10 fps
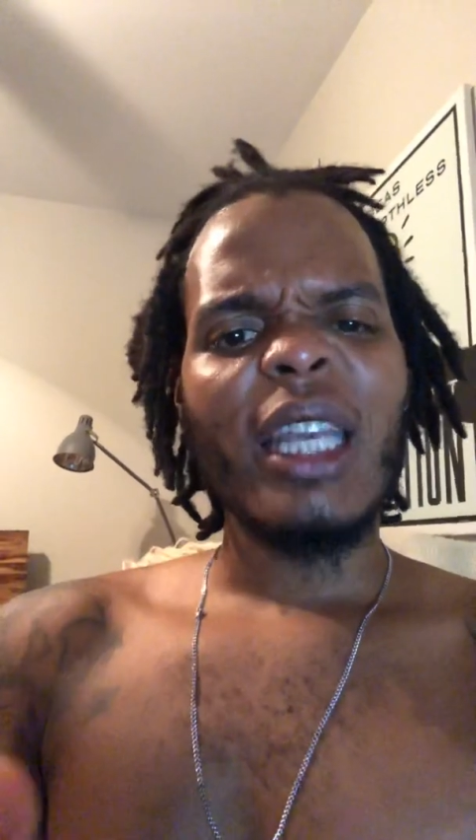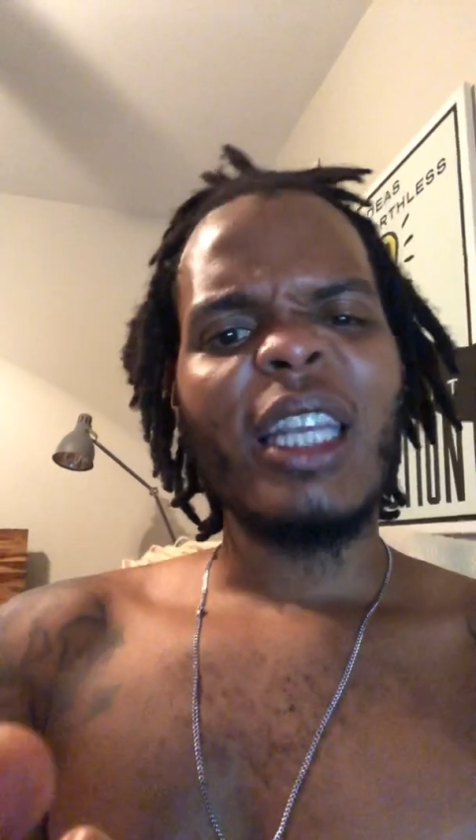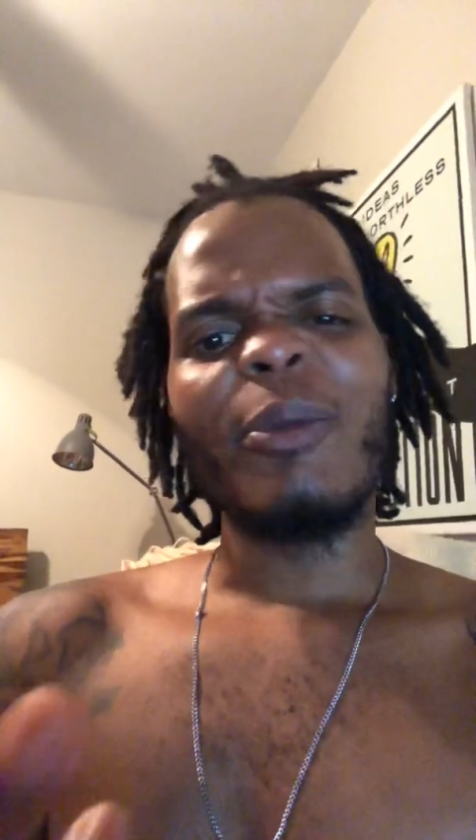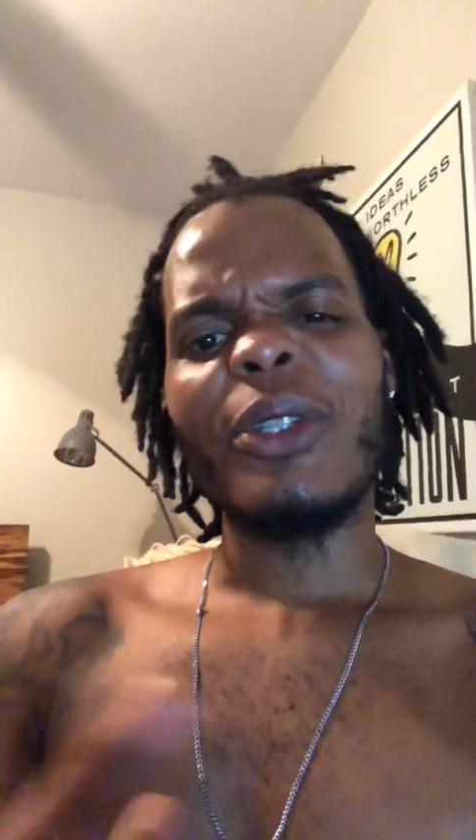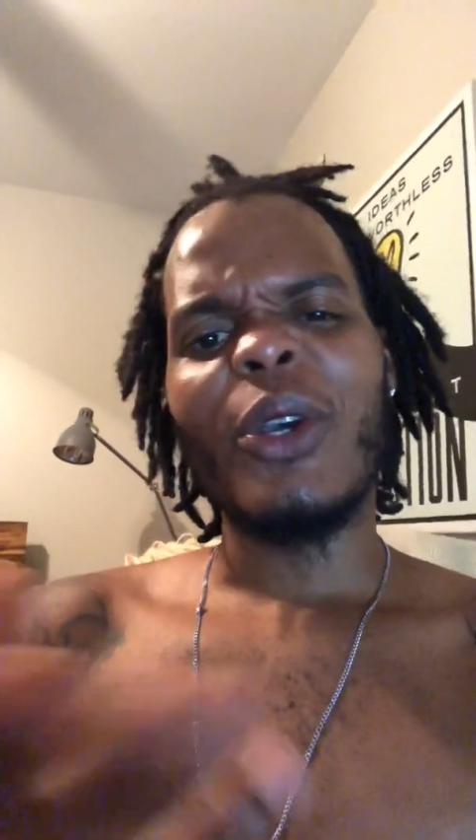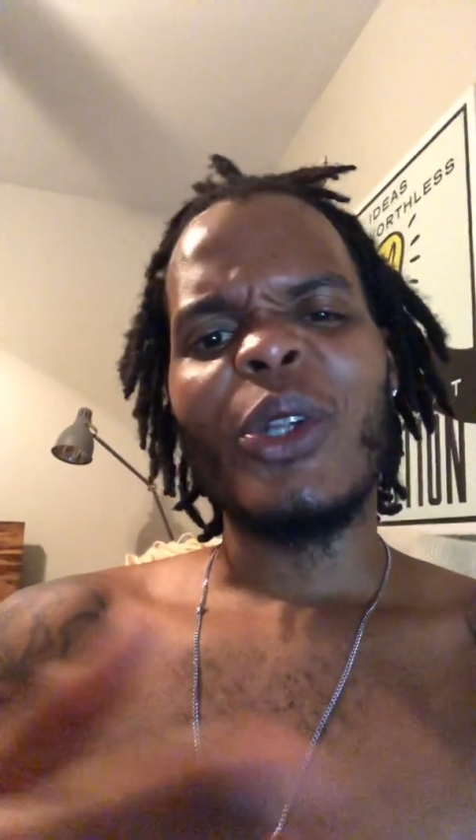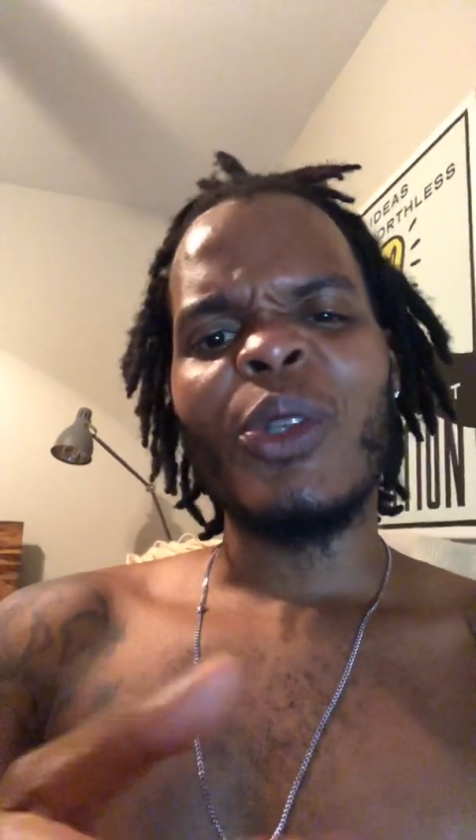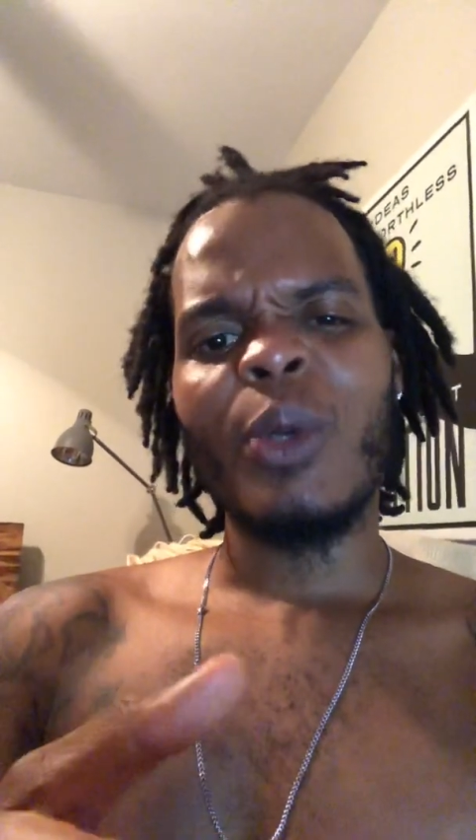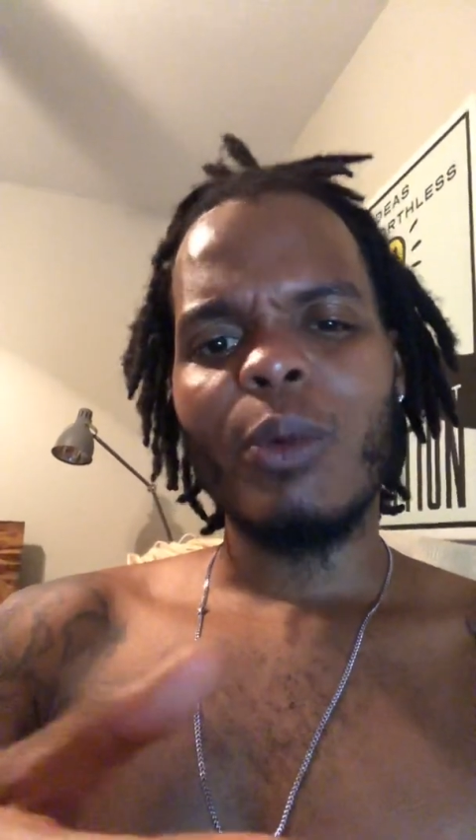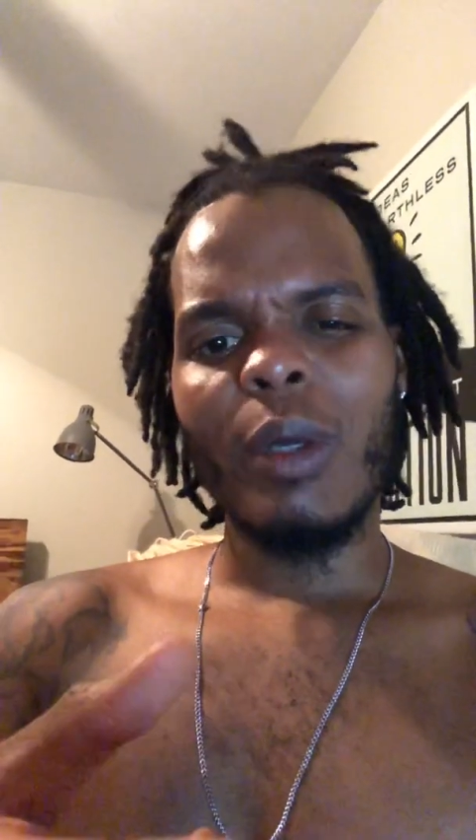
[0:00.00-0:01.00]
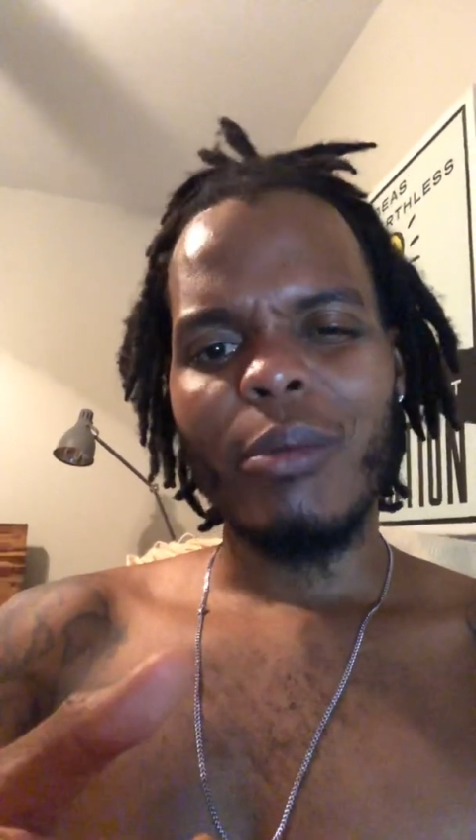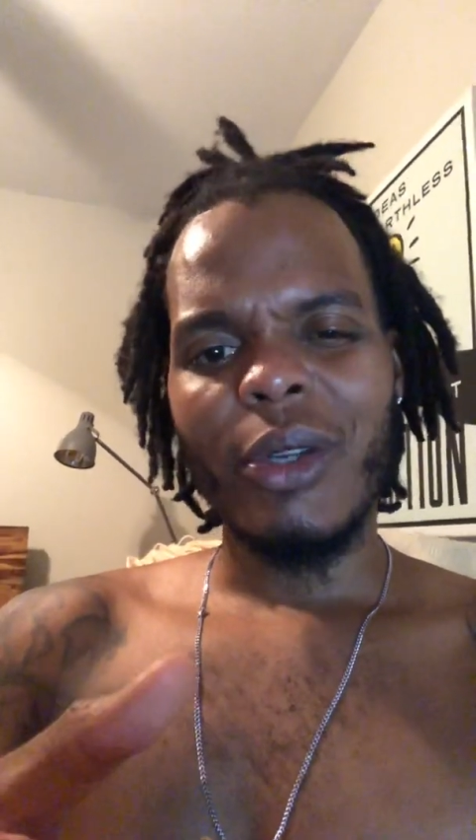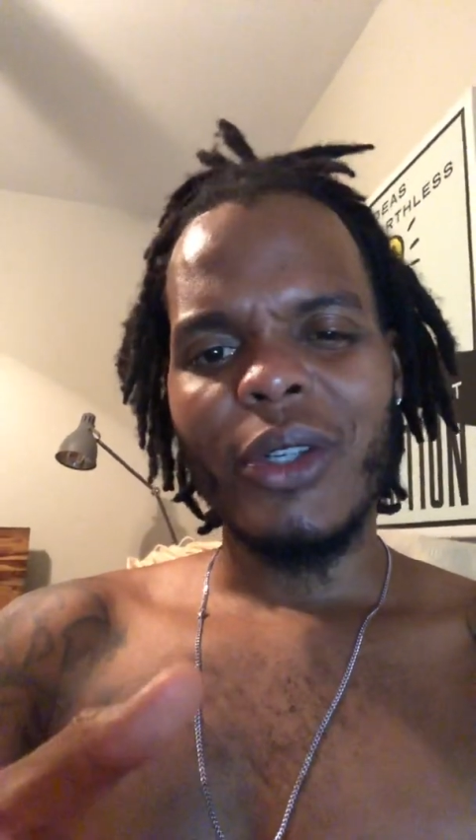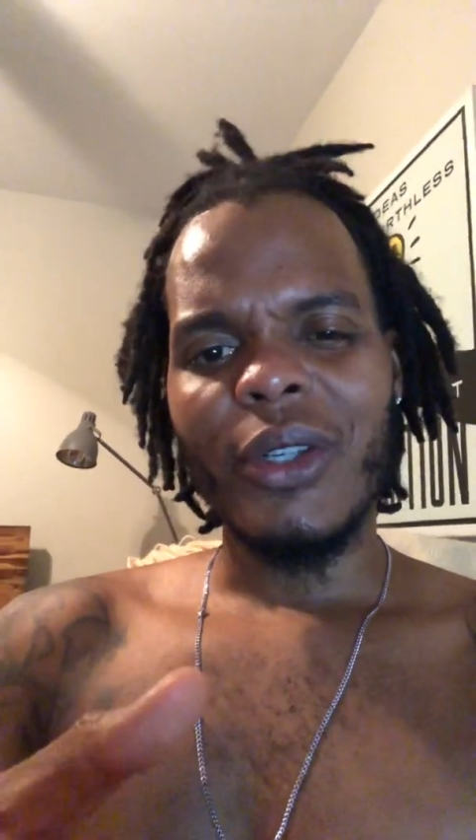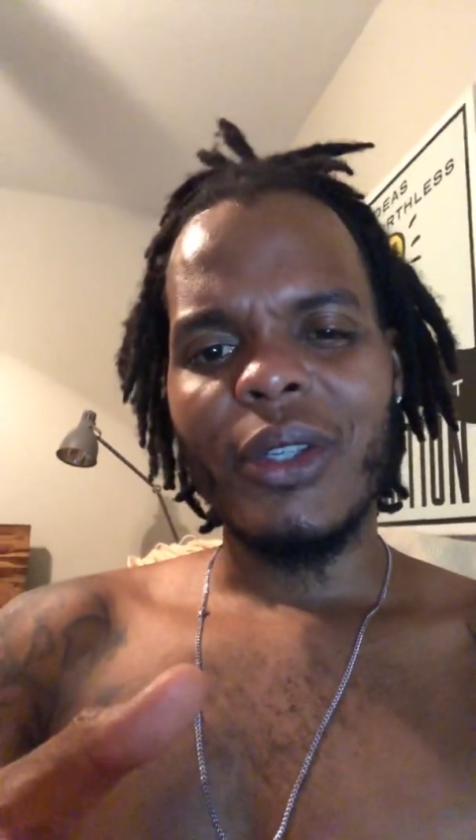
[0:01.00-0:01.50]
in was called 21
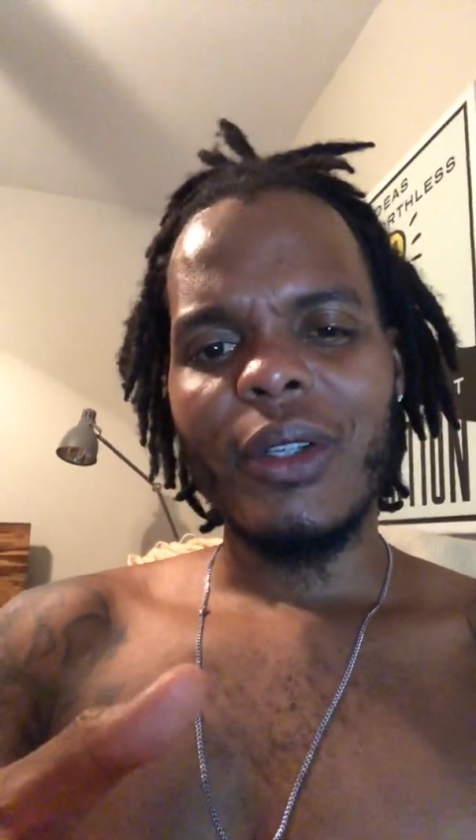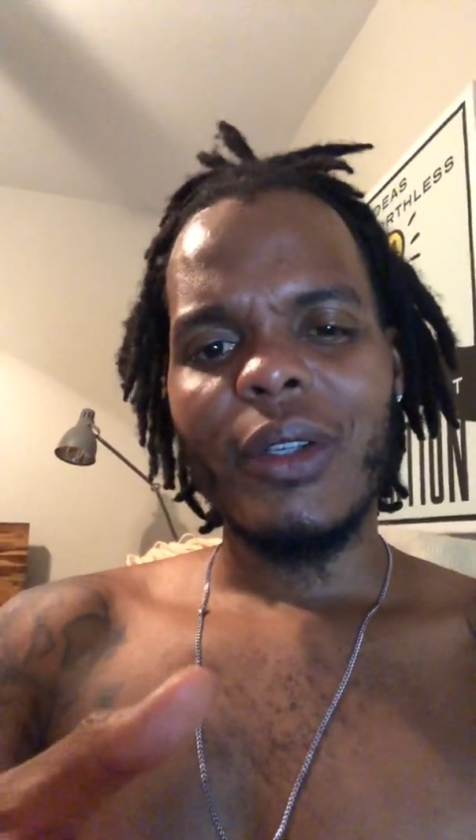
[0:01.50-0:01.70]
Bridges,